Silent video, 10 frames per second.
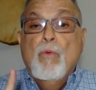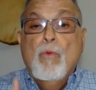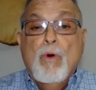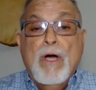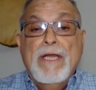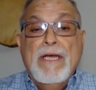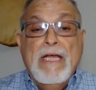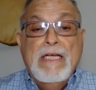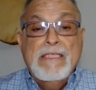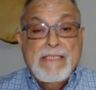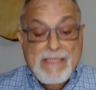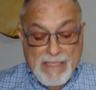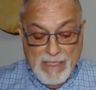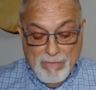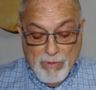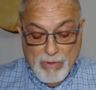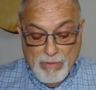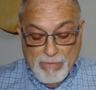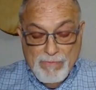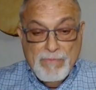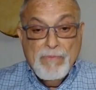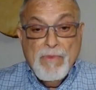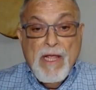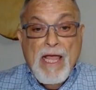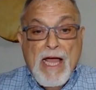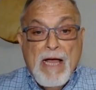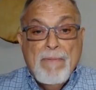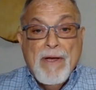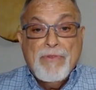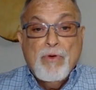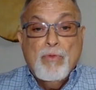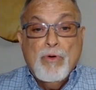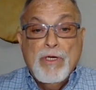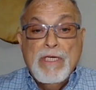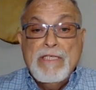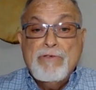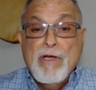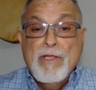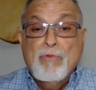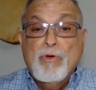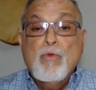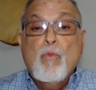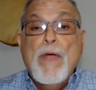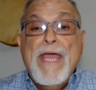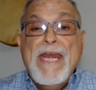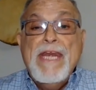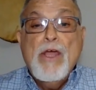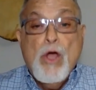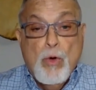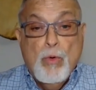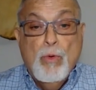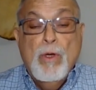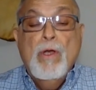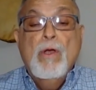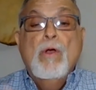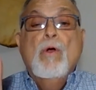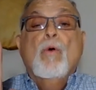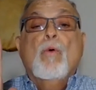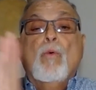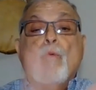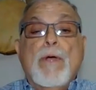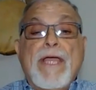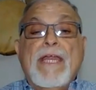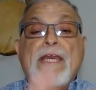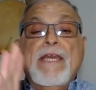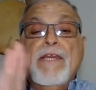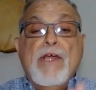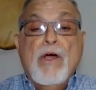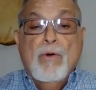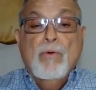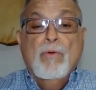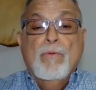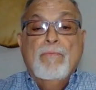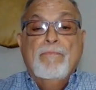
One syllable. How about the word, let's try the word window. Window.